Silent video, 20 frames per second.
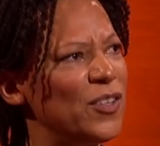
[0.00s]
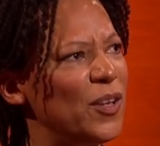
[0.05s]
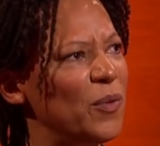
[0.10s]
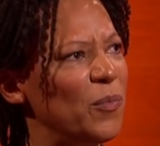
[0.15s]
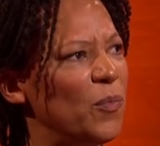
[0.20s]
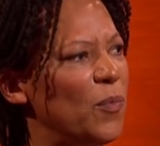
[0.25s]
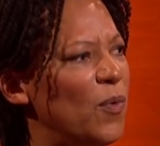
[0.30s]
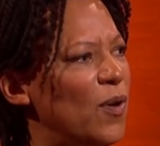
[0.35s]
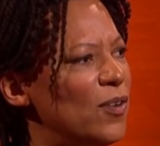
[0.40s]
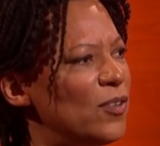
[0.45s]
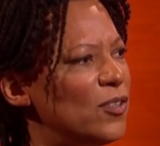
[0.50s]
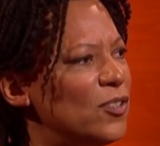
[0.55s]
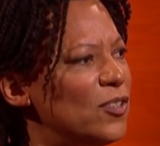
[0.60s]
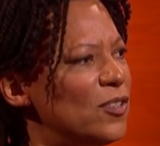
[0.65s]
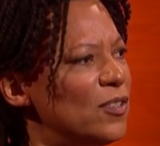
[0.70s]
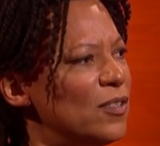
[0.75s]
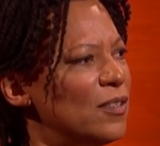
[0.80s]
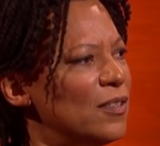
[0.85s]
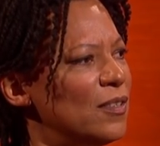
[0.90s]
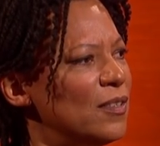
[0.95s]
don't watch
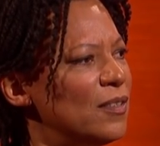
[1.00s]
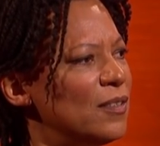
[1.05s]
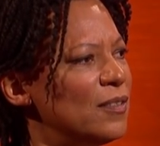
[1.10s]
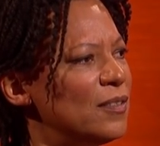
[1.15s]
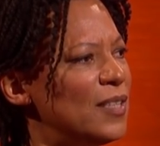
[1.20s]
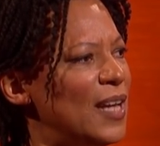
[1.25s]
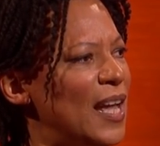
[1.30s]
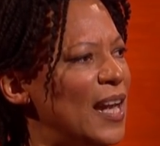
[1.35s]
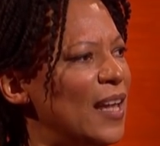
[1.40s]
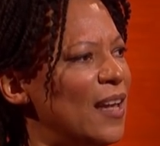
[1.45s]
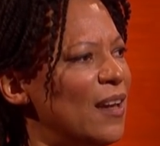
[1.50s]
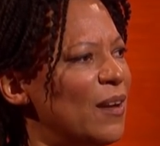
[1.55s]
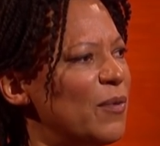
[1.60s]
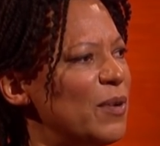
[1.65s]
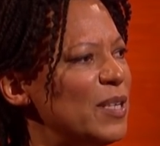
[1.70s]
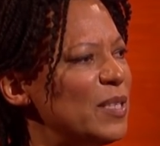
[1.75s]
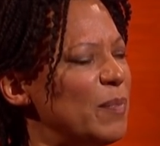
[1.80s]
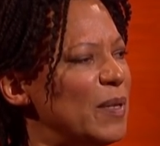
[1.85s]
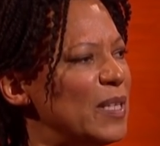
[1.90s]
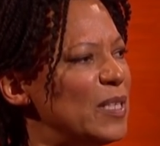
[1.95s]
telly at
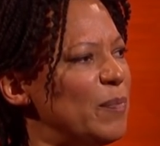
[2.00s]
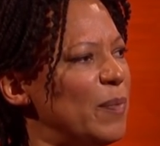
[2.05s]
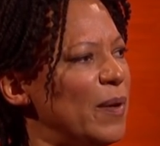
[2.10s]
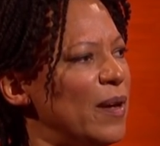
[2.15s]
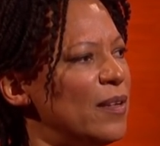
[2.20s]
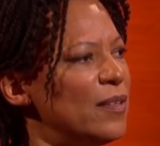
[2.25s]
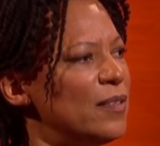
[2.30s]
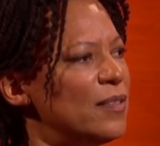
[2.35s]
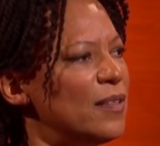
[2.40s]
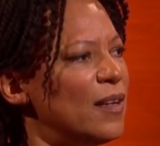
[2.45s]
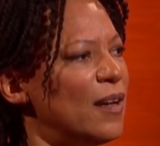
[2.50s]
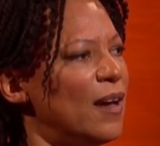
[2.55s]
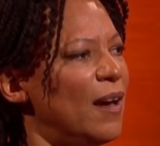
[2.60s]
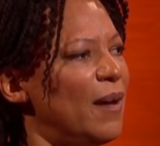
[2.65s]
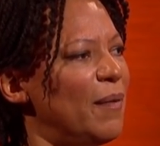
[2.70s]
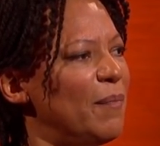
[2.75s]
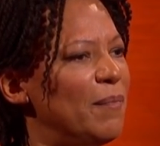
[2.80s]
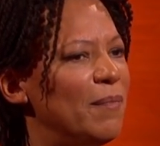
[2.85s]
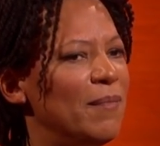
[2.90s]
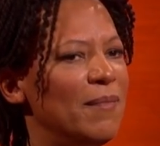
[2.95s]
Christmas, but
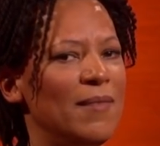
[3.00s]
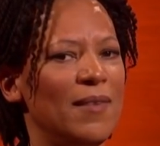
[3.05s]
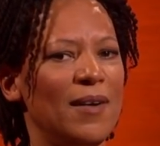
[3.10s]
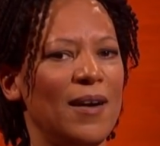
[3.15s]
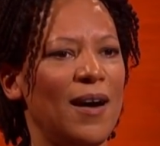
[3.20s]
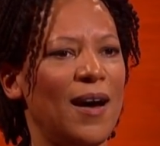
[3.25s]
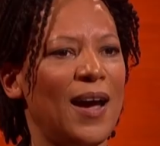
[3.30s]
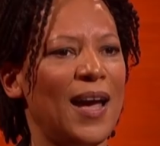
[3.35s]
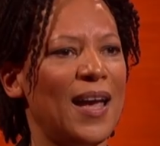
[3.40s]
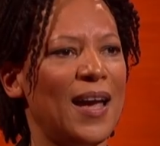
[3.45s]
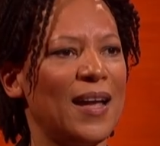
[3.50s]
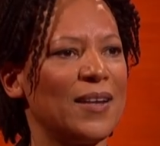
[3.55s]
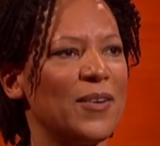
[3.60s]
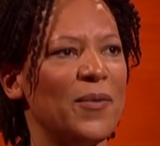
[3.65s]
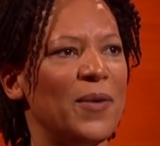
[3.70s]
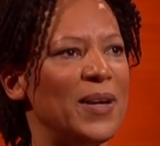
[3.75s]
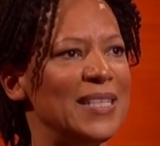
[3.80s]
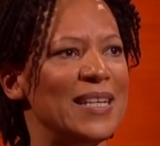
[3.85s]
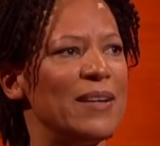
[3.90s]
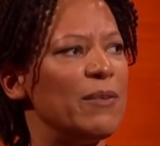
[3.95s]
I had no
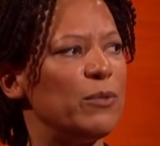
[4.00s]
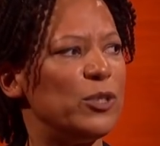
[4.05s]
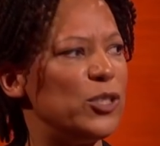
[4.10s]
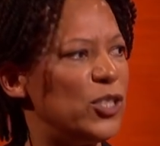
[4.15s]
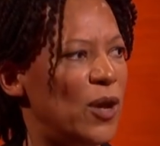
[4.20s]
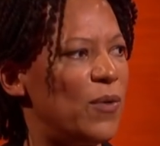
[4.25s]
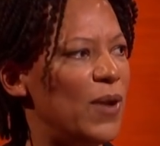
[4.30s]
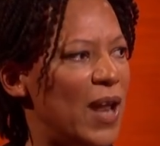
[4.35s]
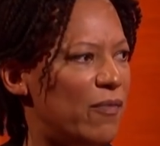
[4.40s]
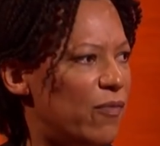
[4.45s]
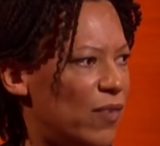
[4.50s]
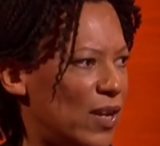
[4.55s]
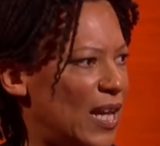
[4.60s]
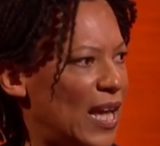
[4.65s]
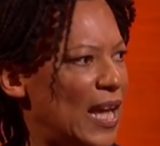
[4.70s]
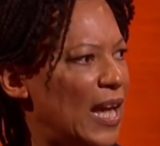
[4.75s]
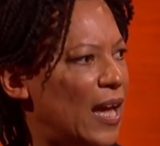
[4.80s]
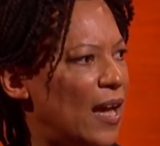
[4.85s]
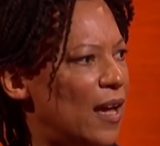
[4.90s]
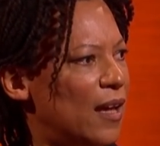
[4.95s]
idea it was shown every
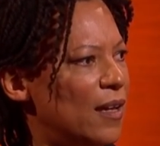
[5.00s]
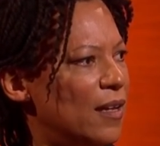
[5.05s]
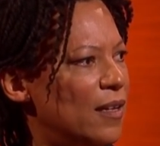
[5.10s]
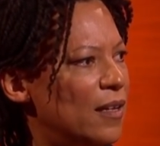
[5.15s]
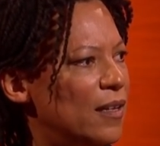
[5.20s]
year.